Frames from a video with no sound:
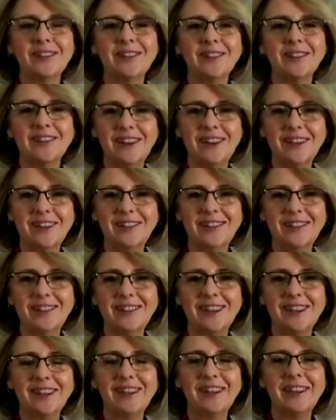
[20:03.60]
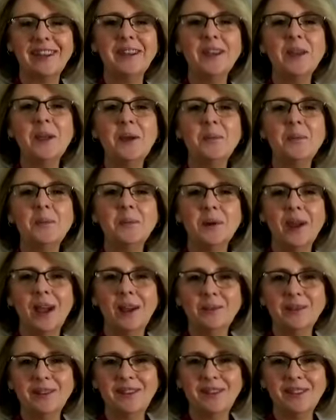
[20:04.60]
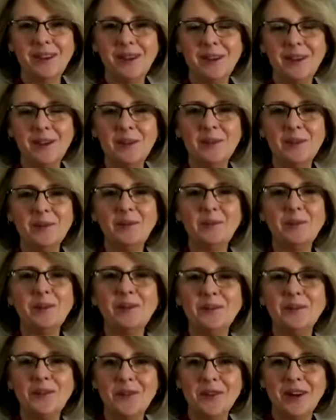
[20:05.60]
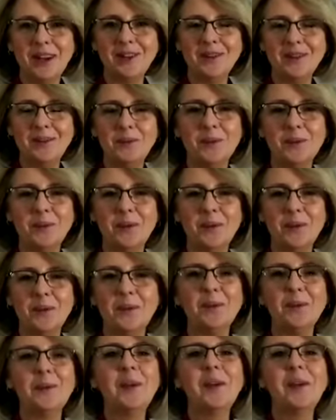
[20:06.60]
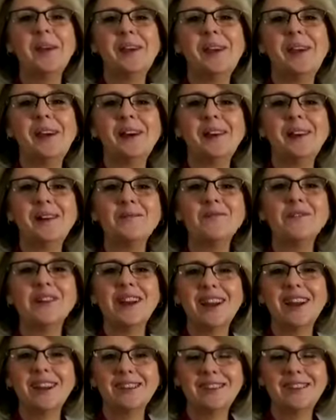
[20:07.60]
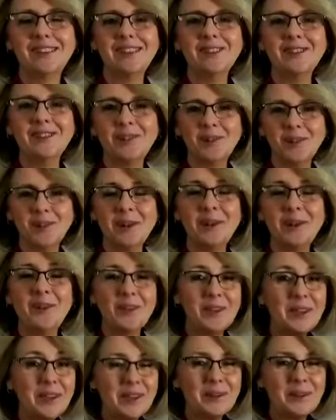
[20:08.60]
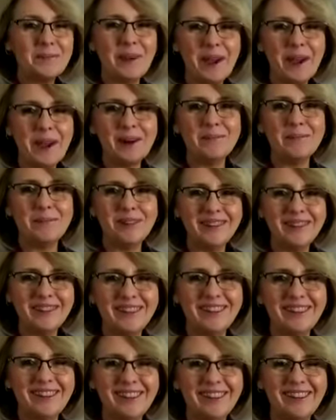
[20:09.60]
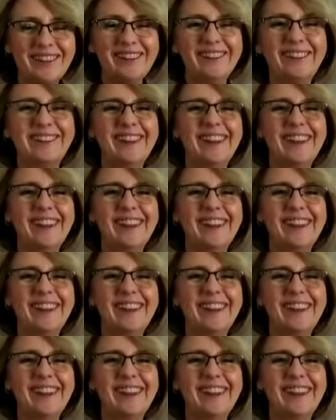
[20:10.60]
nice and sunny, will come and see you, spend a few days with you, relaxing, enjoying, thinking about our businesses.